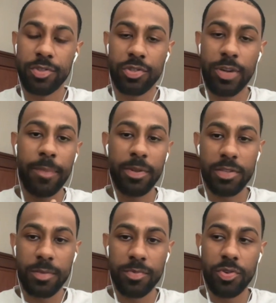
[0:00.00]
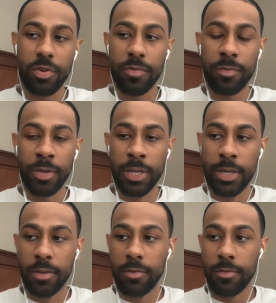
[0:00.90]
trapped in some sort of
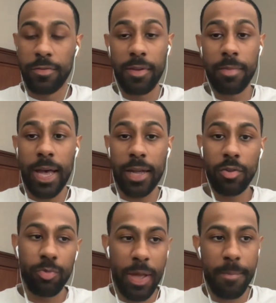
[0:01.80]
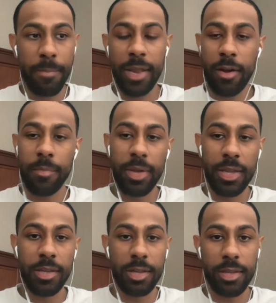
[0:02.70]
feedback loop that may not
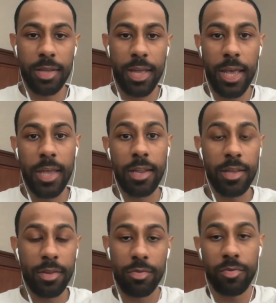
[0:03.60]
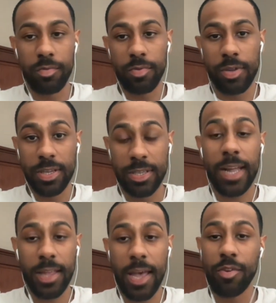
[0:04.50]
be aiding you
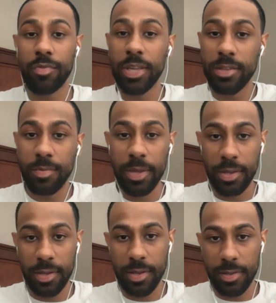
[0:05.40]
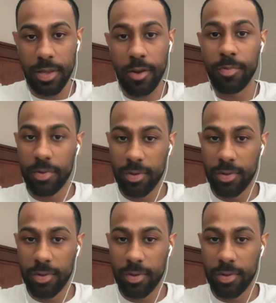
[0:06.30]
exactly how you need to be helped,